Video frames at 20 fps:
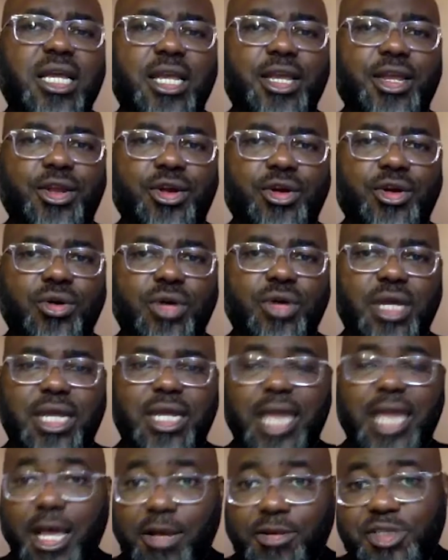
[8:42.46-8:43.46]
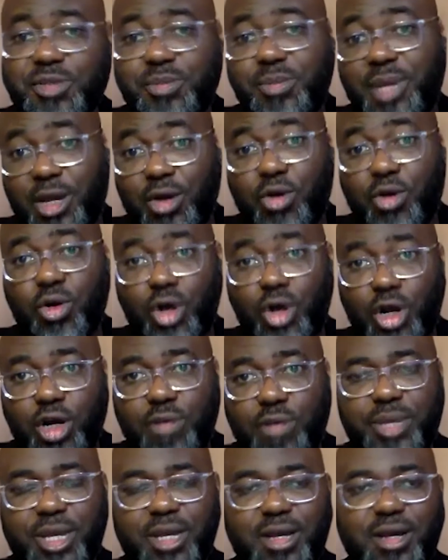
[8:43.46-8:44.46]
you know, it helped me a whole
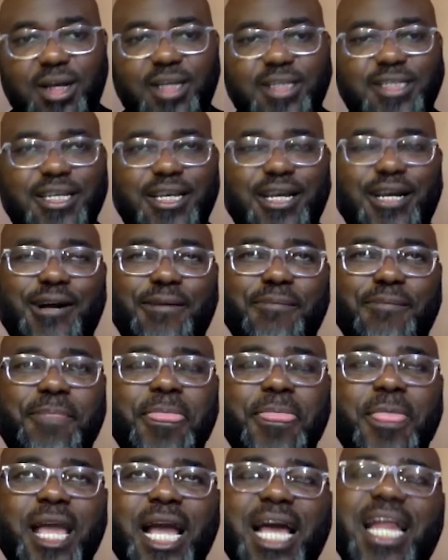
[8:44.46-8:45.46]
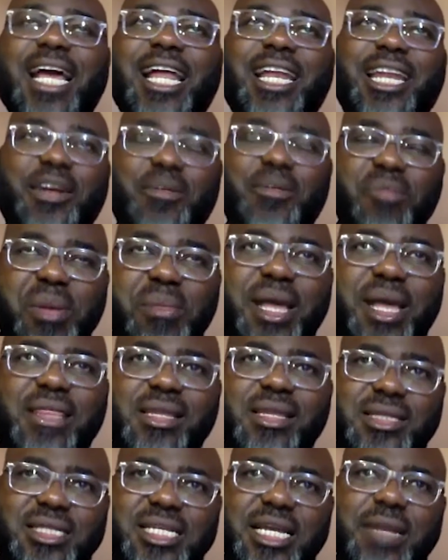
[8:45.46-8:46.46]
lot because, um, and I remember
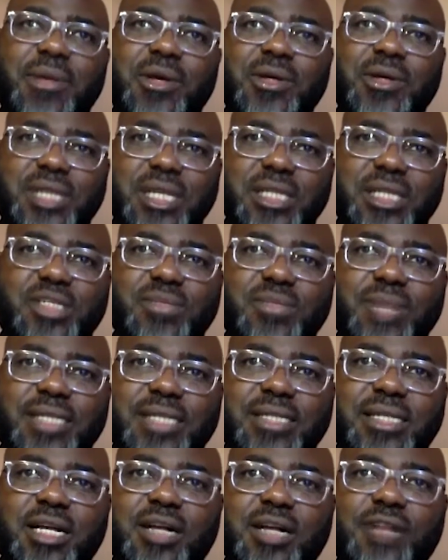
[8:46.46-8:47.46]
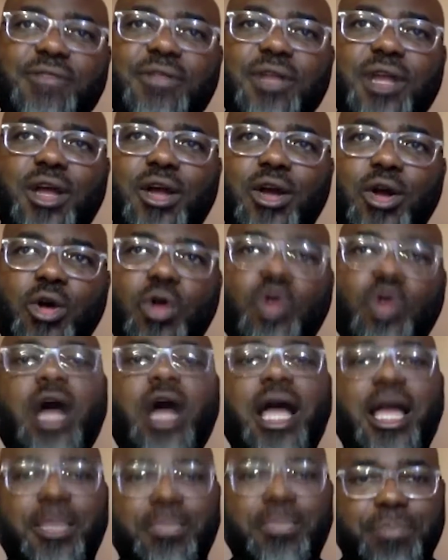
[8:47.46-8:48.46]
at the time I was saying to myself, oh,
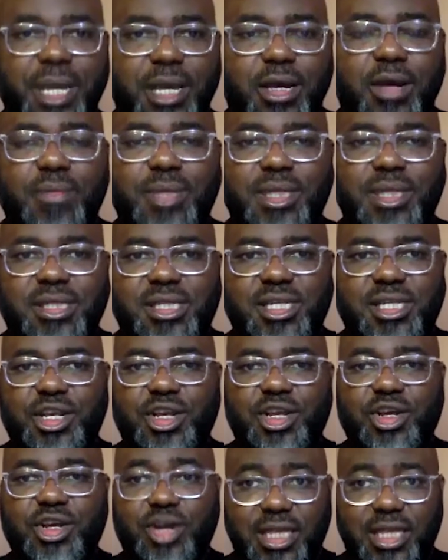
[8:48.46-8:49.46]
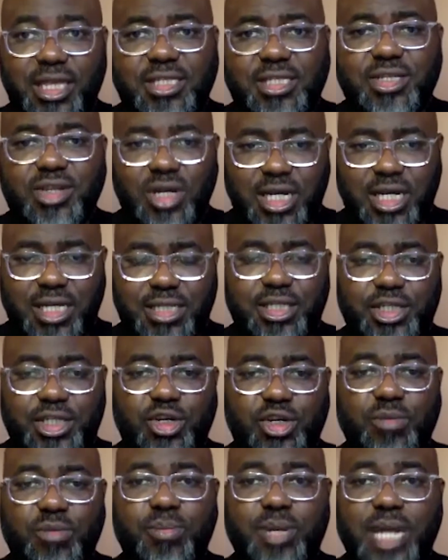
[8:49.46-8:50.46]
I am becoming senior in this
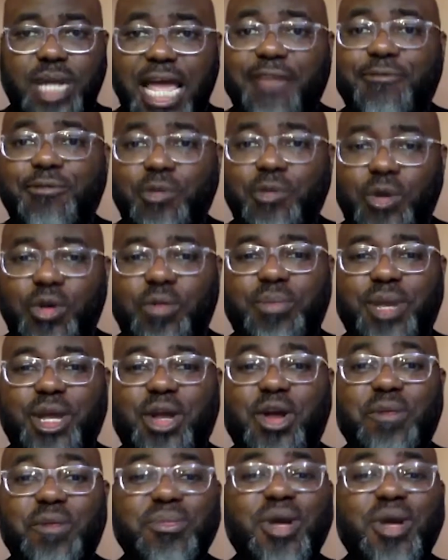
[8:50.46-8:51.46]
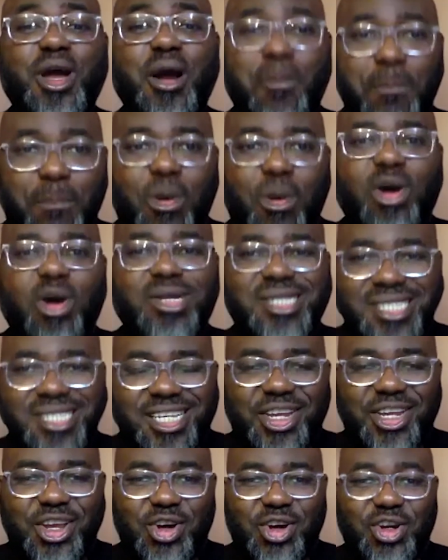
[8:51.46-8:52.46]
organization, but I even want to become more
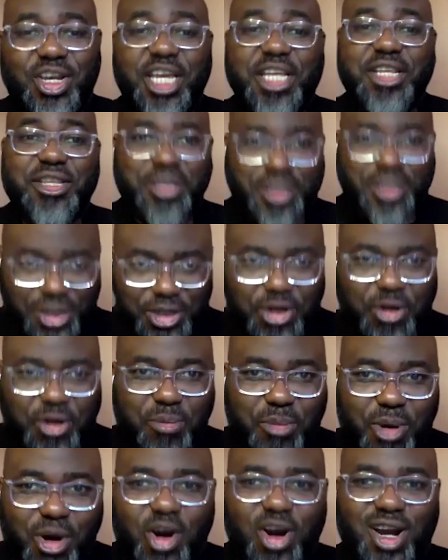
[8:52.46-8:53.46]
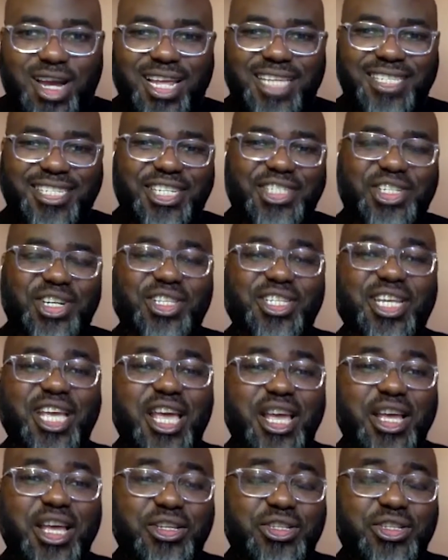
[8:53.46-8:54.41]
senior in, you know, more organization.